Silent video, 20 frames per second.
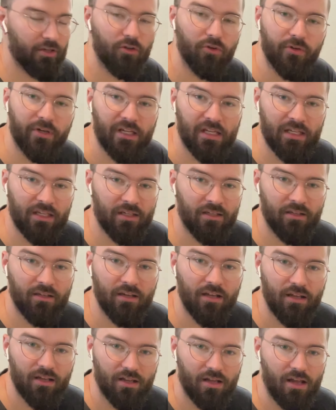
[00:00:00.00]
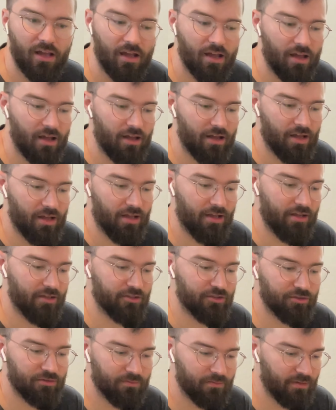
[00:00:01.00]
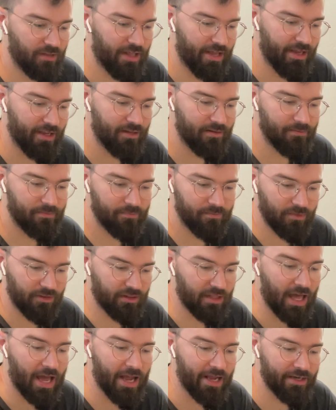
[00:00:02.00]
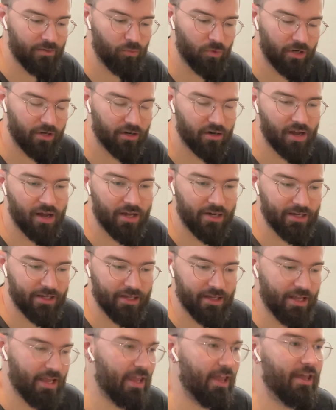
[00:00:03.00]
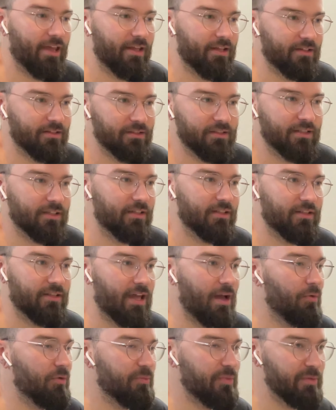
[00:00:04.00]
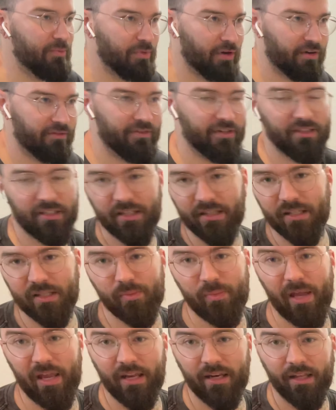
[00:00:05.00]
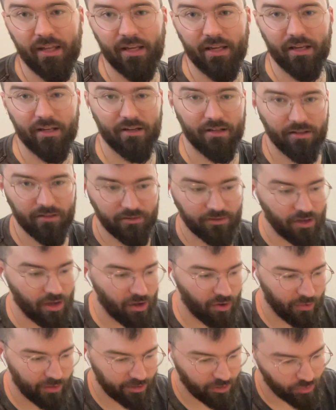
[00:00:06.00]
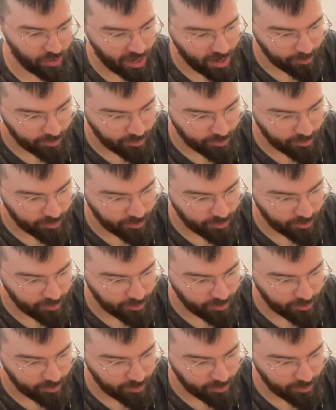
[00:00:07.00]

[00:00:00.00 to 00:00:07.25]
green like line work on it, and that would be perfect in this painting, and I'll go and grab